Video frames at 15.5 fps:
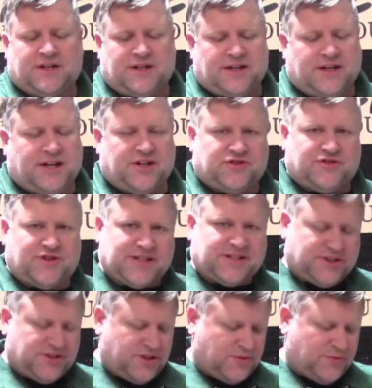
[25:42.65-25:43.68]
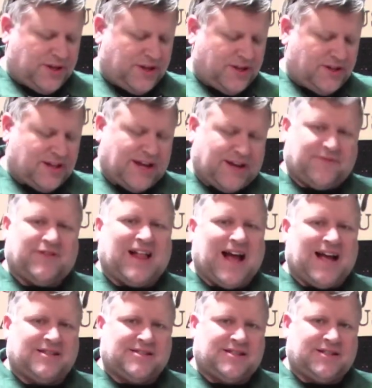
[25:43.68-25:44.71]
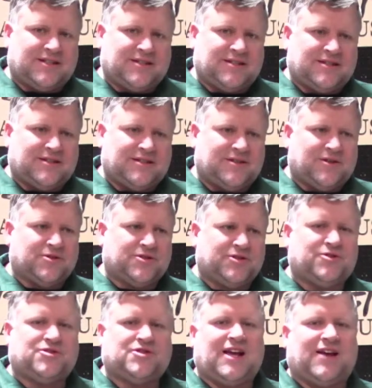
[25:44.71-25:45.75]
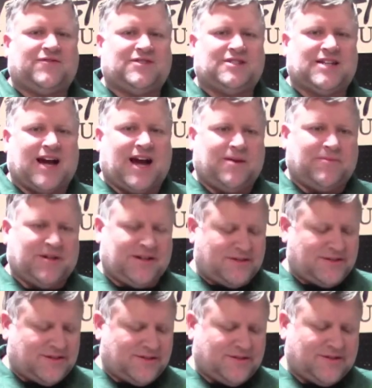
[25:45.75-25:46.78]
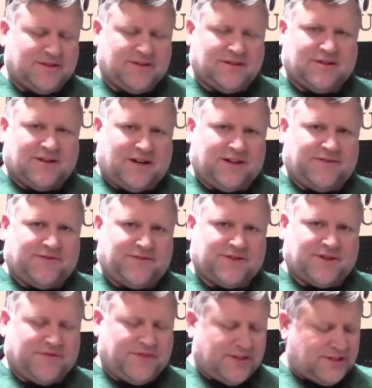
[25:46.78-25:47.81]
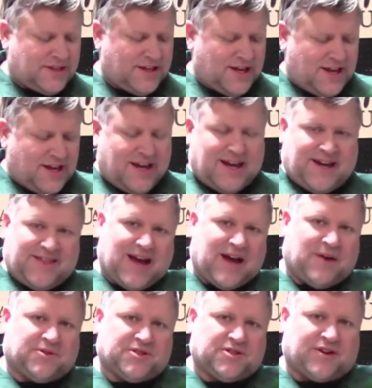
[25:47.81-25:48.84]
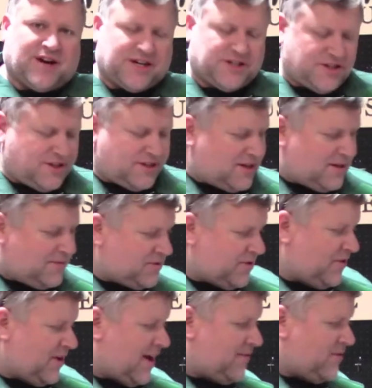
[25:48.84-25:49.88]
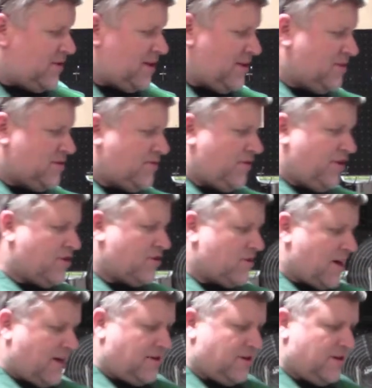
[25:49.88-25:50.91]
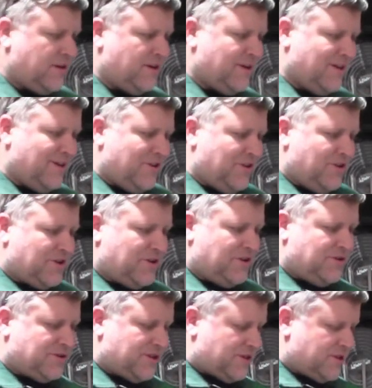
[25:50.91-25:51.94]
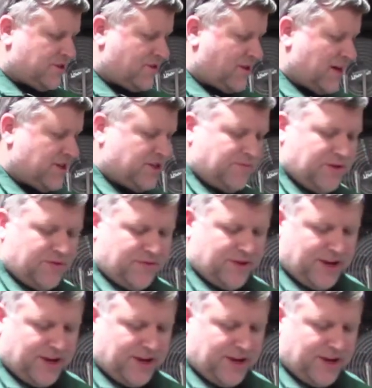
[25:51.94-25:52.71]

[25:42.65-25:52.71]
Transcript: It dresses your wheel and like flattens it. Those usually have diamonds on the surface, and that will scratch this up. So if you have one of those for your grinder, you can use it to scratch up your ring.